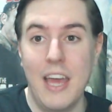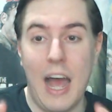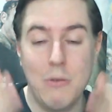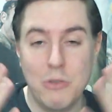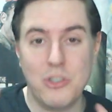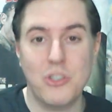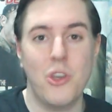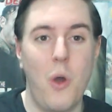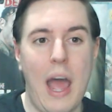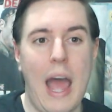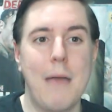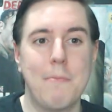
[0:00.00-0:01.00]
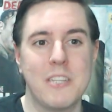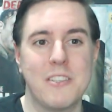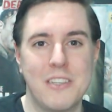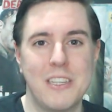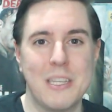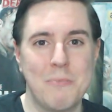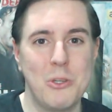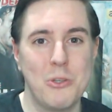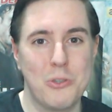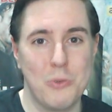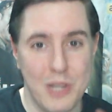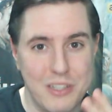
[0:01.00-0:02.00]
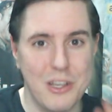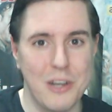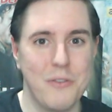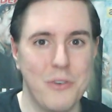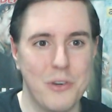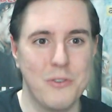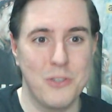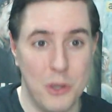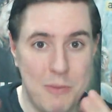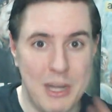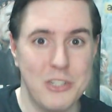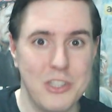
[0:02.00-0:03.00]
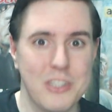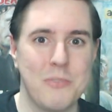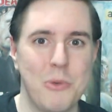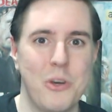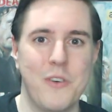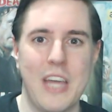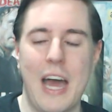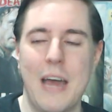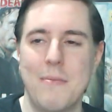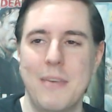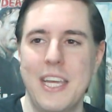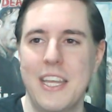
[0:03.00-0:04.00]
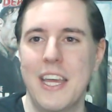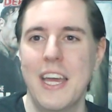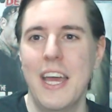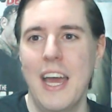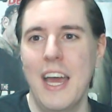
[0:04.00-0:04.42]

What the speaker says: I was so happy to see them use Quicksilver so much in this movie. I mean...